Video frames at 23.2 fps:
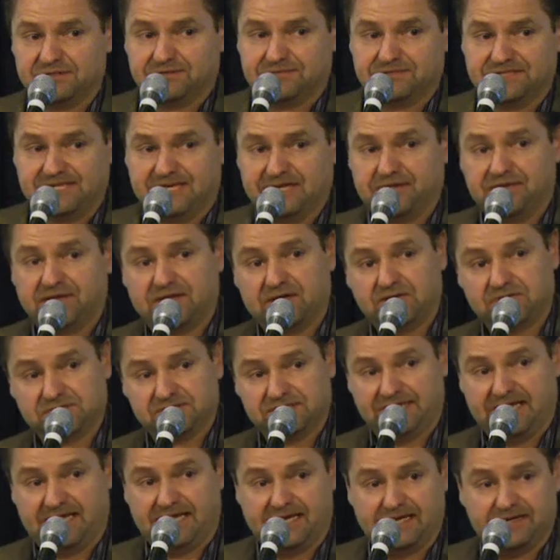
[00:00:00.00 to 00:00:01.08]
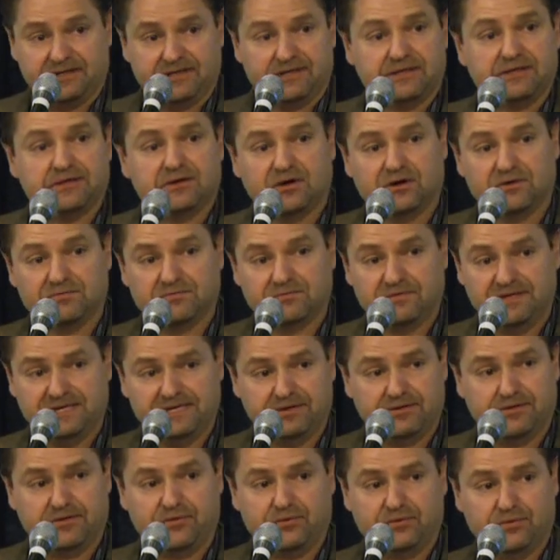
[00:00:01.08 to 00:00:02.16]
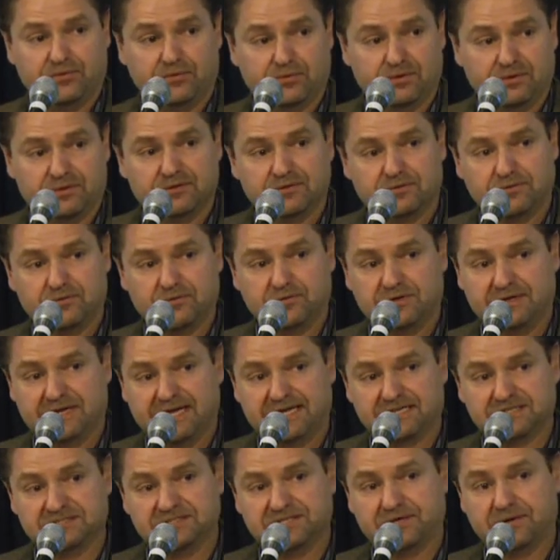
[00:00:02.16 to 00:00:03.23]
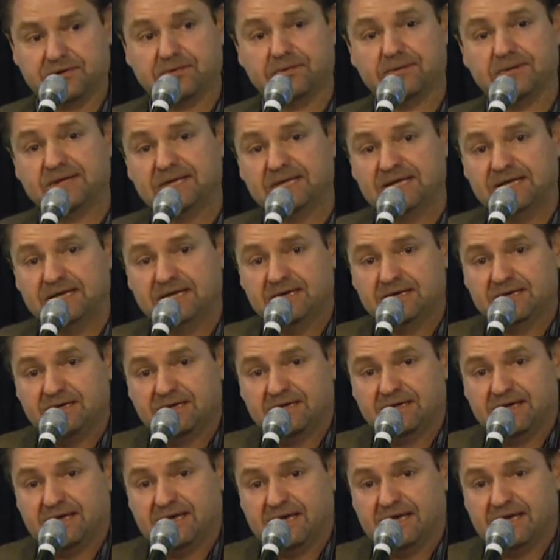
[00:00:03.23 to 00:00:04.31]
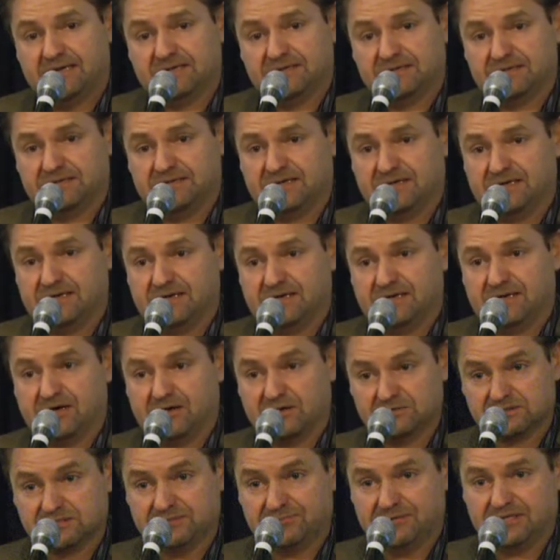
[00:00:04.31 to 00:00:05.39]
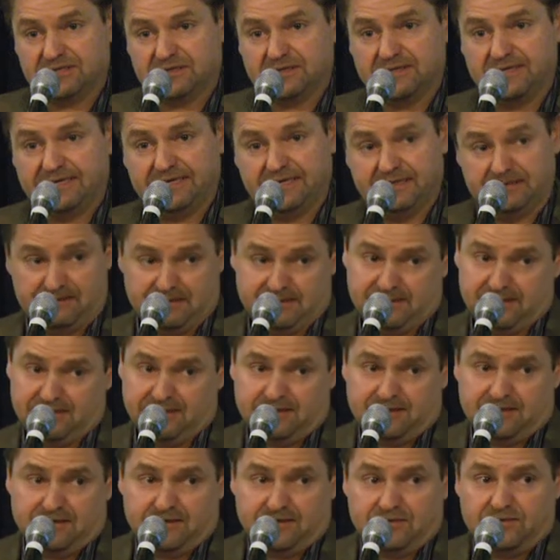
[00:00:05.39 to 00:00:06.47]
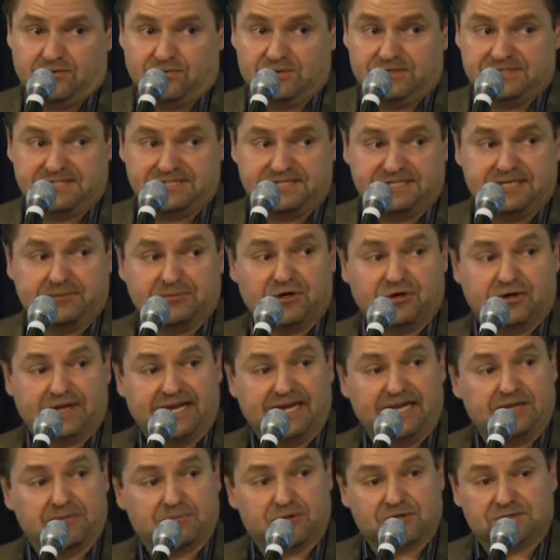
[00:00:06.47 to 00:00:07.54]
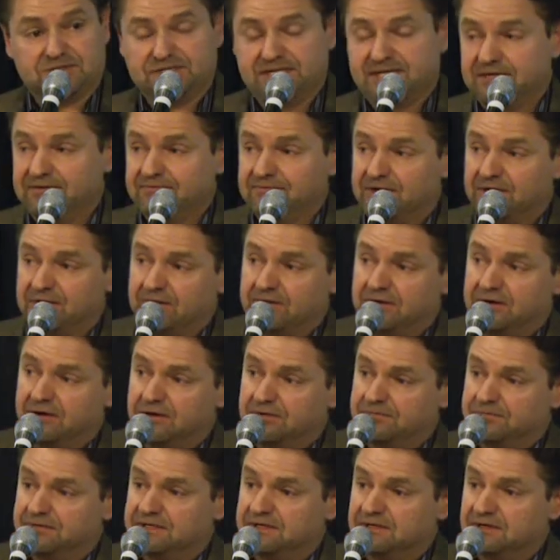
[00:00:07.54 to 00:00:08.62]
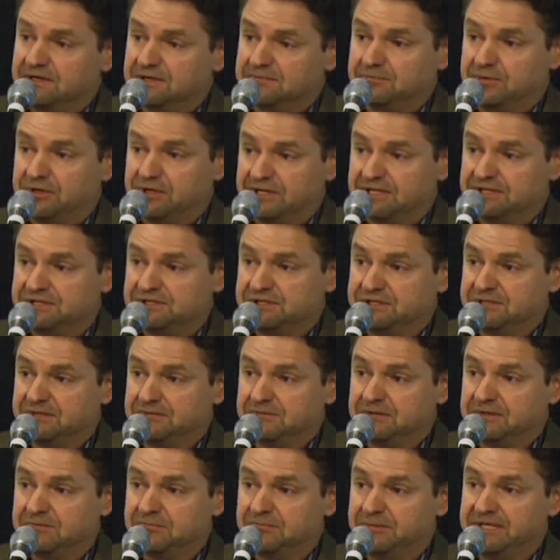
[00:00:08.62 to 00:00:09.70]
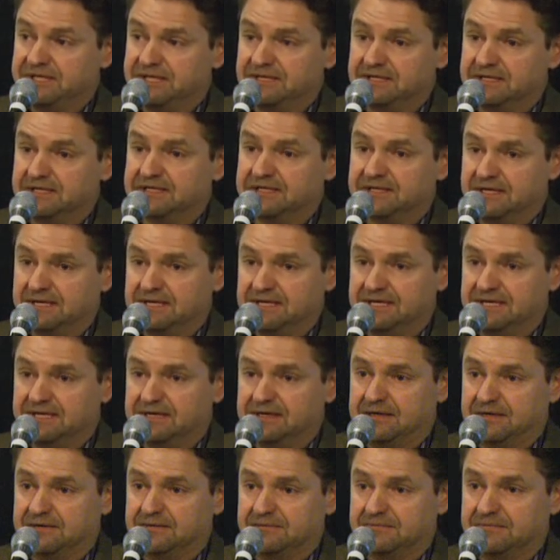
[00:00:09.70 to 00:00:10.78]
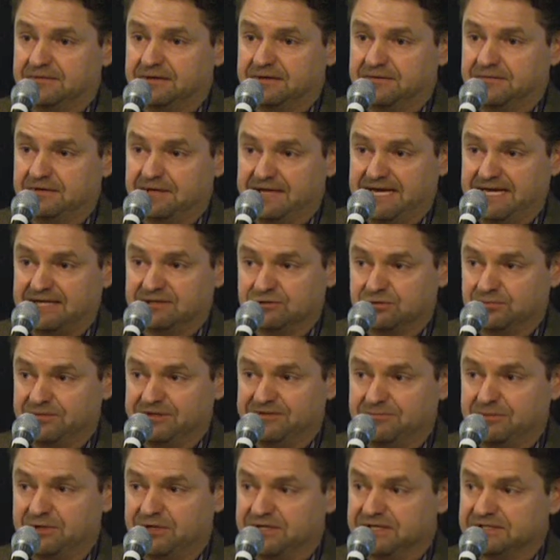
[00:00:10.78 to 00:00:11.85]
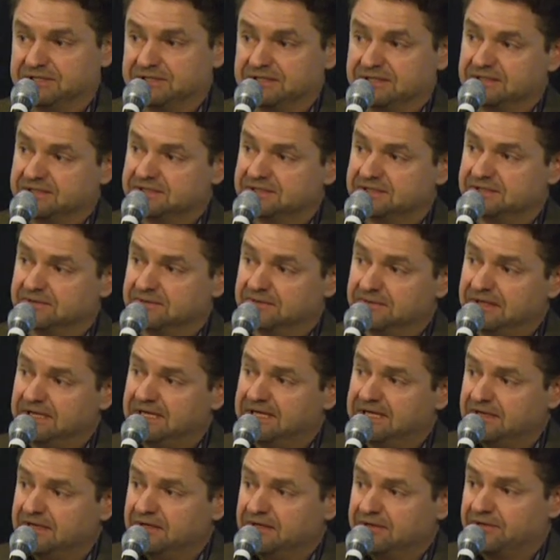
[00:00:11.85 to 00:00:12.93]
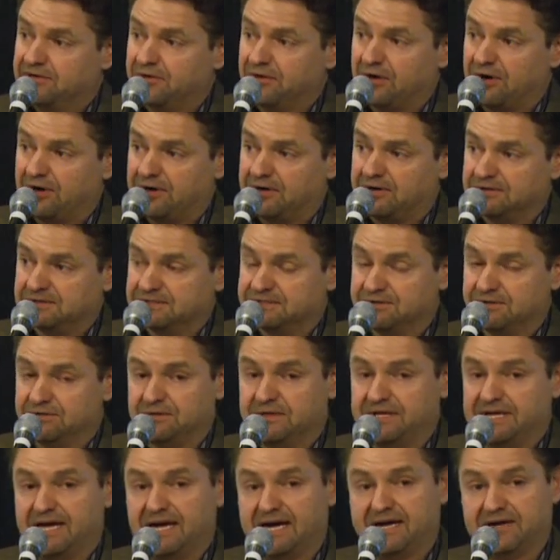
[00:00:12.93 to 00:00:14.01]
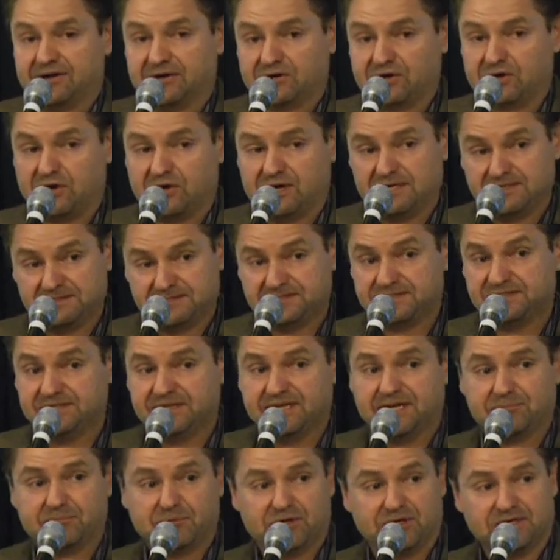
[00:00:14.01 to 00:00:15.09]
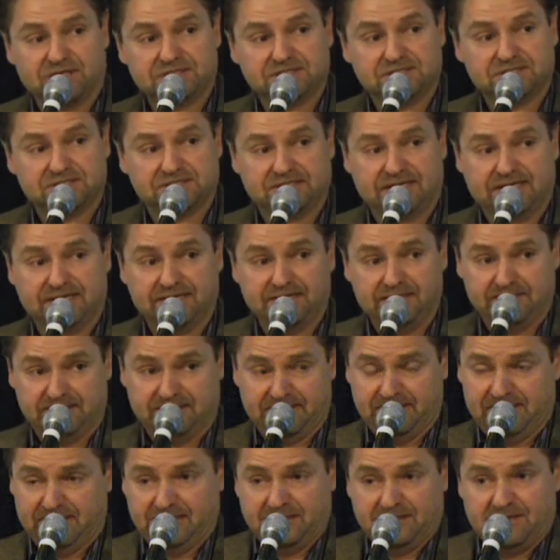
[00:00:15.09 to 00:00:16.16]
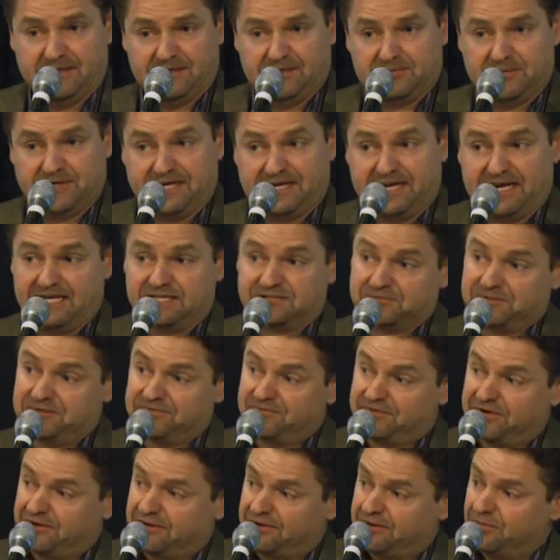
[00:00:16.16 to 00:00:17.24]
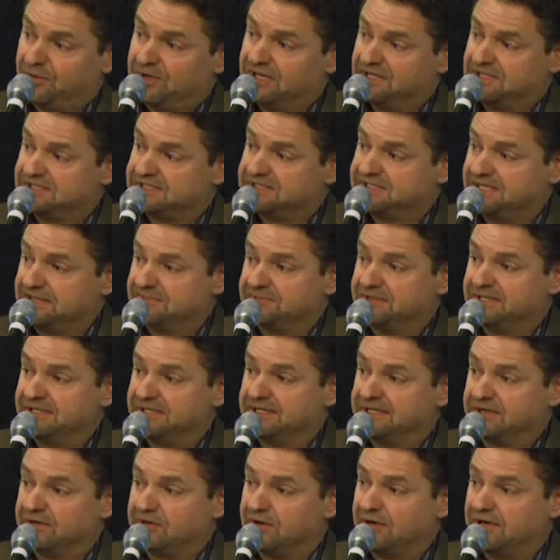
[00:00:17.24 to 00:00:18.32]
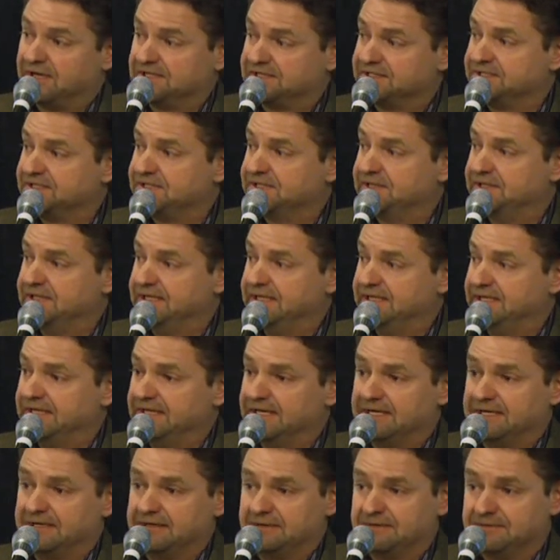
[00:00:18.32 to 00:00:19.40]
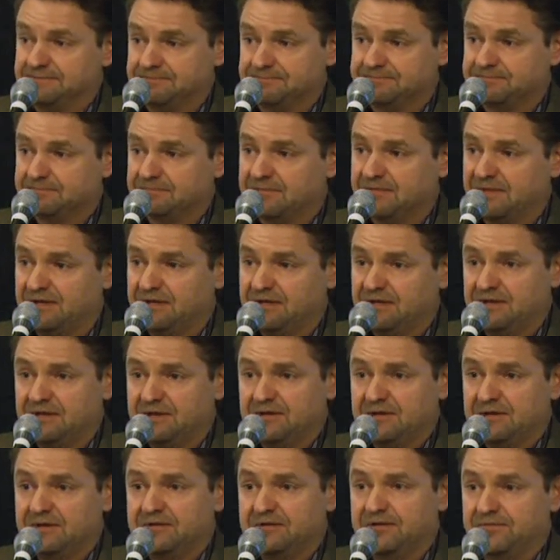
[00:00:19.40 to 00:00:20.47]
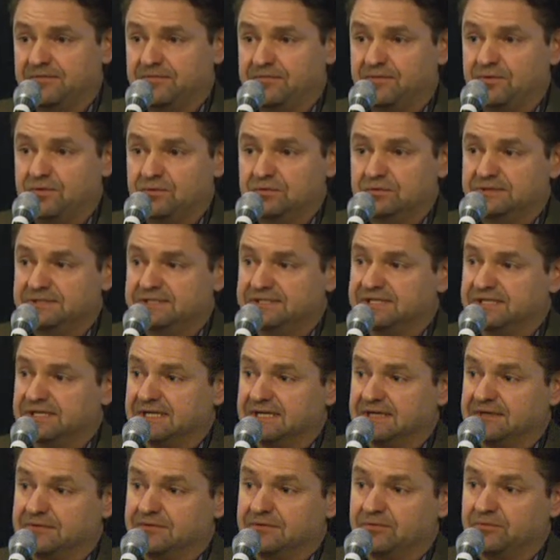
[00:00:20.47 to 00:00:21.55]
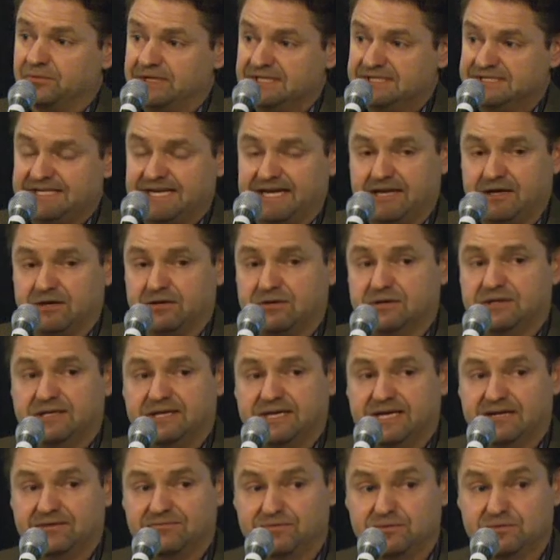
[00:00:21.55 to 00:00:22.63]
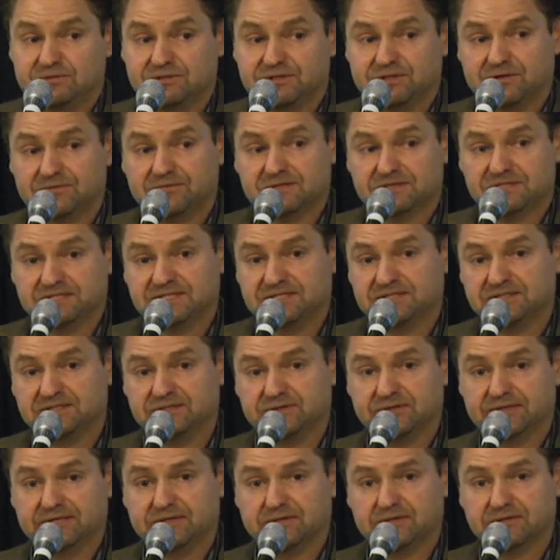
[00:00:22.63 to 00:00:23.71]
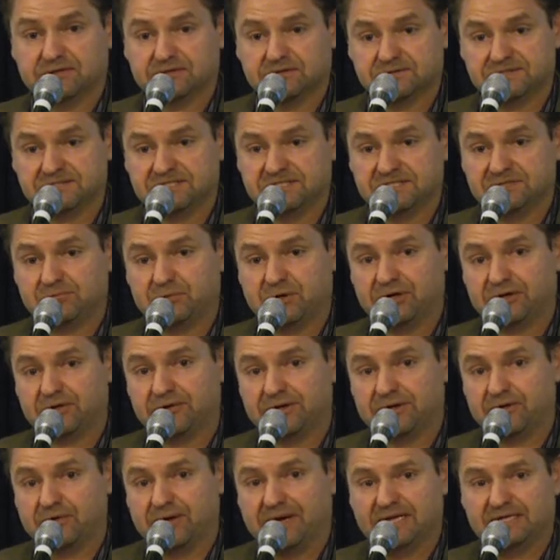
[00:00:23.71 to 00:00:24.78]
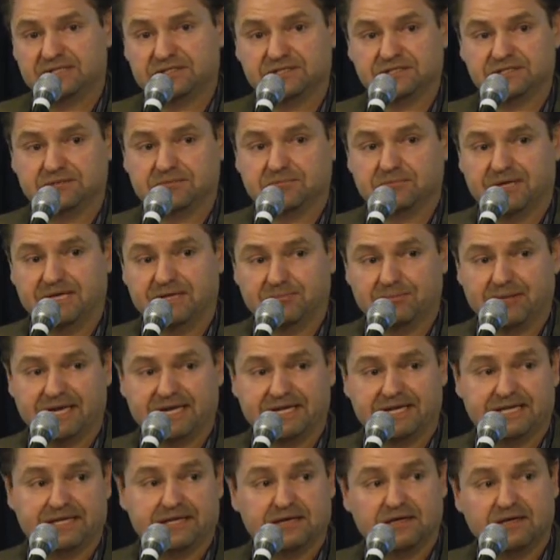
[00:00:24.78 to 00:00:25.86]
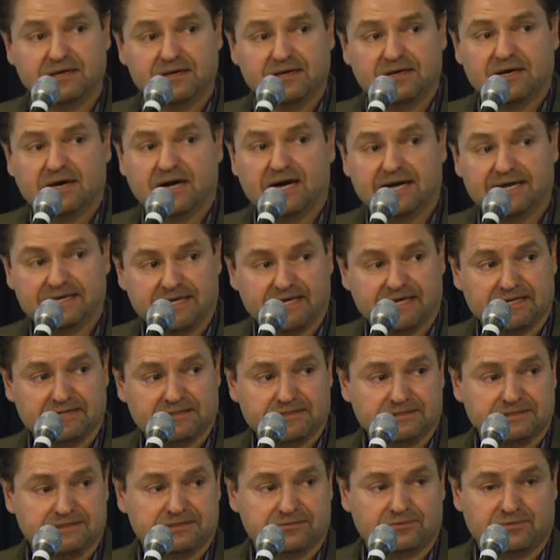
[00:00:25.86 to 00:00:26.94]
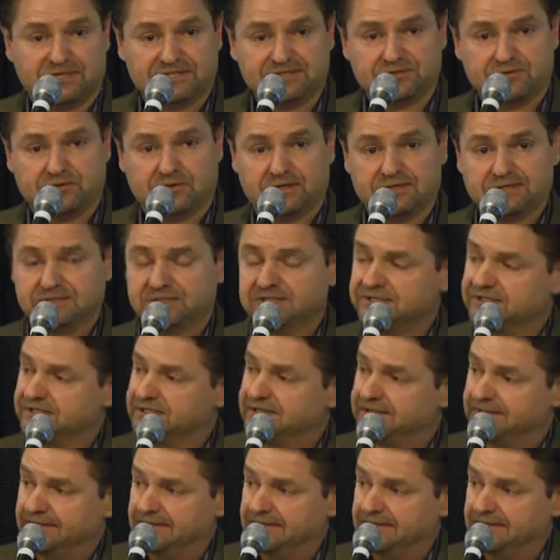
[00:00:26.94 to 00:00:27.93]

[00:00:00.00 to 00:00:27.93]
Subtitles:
of 10,000 head on feed through the next year. And ultimately, we see about 80% of our feedlot production being the natural beef production. So there are certainly higher costs in that production side, but it has been very well accepted across the food retail and food service industry. You'll see Spring Creek Ranch in many high-end restaurants.